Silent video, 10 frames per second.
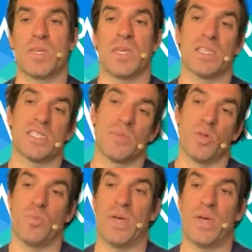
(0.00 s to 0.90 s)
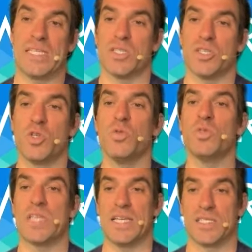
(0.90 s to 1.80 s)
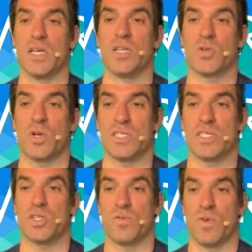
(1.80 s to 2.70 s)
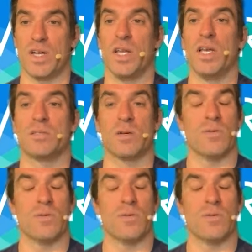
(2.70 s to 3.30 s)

Once again, mimicking similar pacing to Tuesday's transition run.